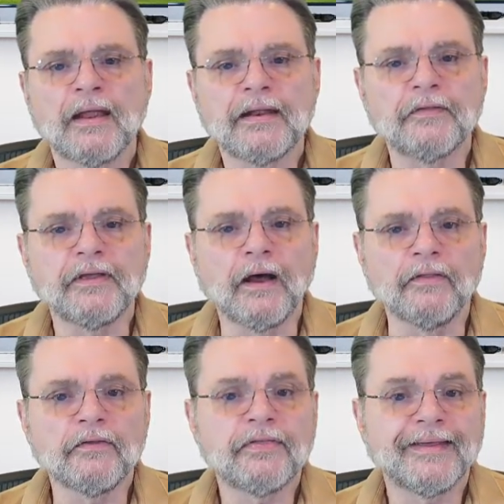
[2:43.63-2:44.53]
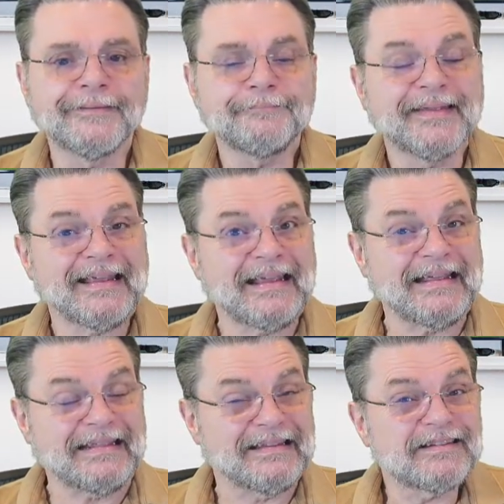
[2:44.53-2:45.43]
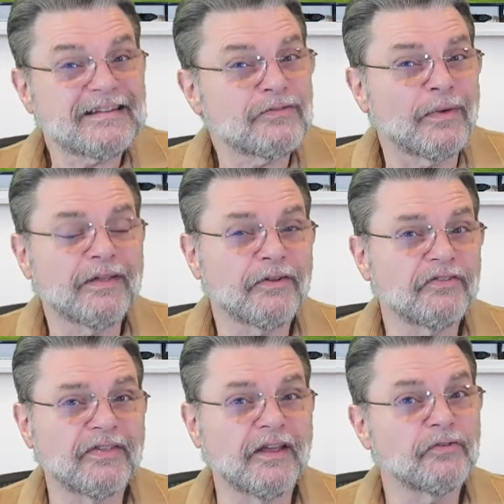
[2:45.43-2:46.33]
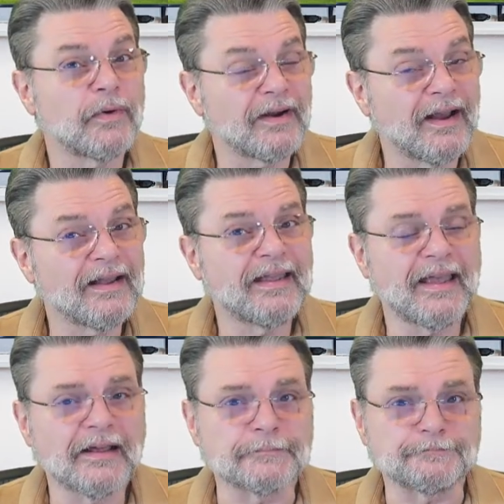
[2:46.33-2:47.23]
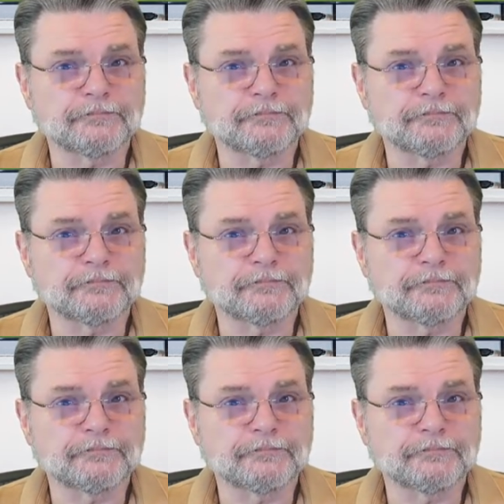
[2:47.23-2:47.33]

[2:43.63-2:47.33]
Now the other thing, this is one of those things where, again,